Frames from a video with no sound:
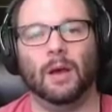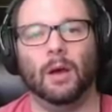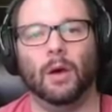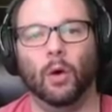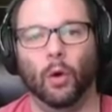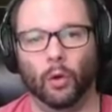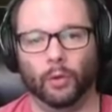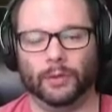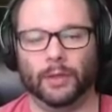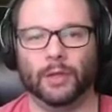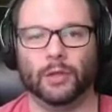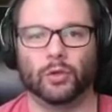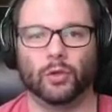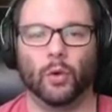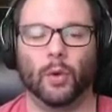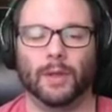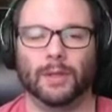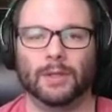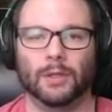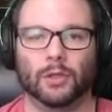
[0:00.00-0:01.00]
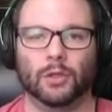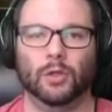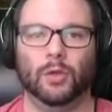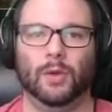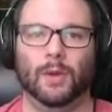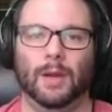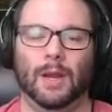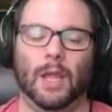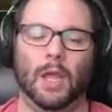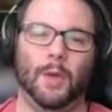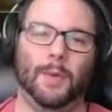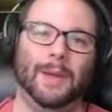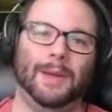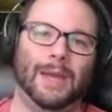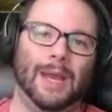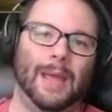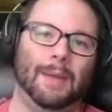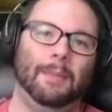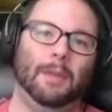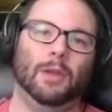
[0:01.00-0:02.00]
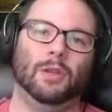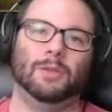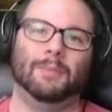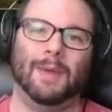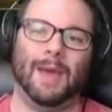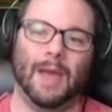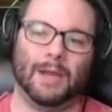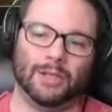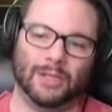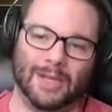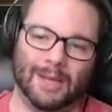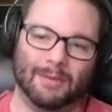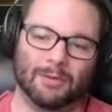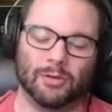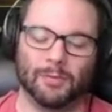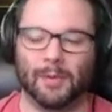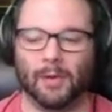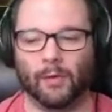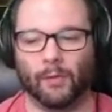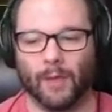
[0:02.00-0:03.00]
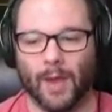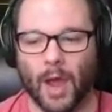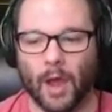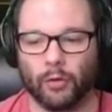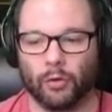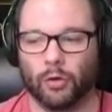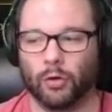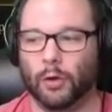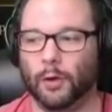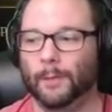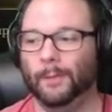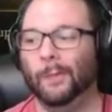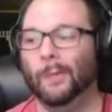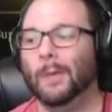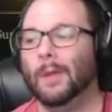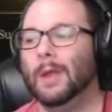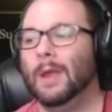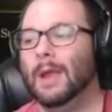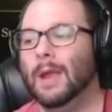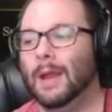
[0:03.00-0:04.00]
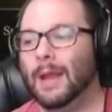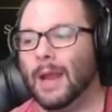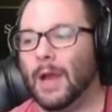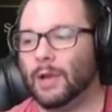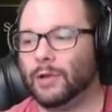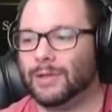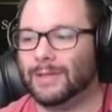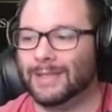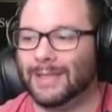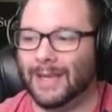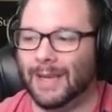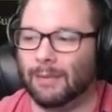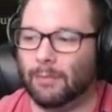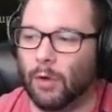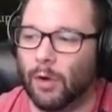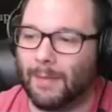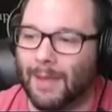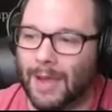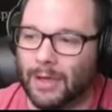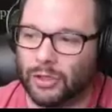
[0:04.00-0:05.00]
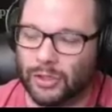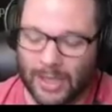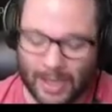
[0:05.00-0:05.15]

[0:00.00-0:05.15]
ult is going to do an AoE damage, magic damage around her. Now she's getting more magic